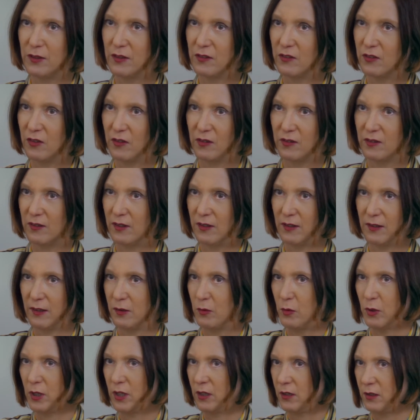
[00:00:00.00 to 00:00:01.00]
It's just
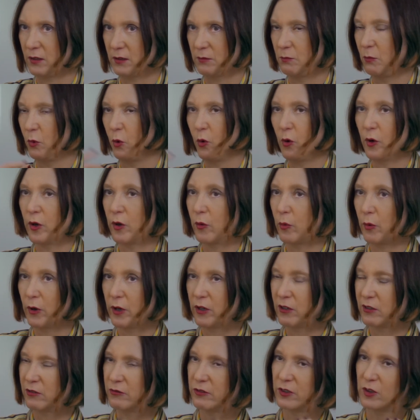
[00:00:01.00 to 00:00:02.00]
like we are more
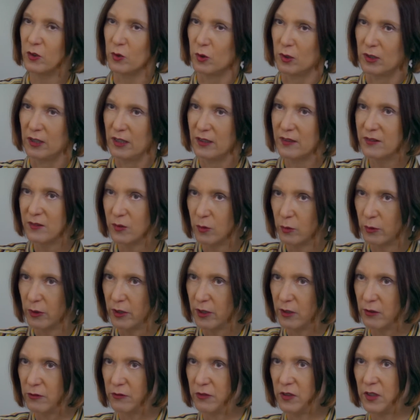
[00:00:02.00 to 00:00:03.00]
aware of it or less
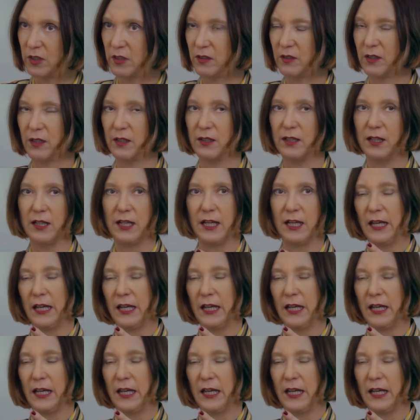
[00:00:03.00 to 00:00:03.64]
aware of it, and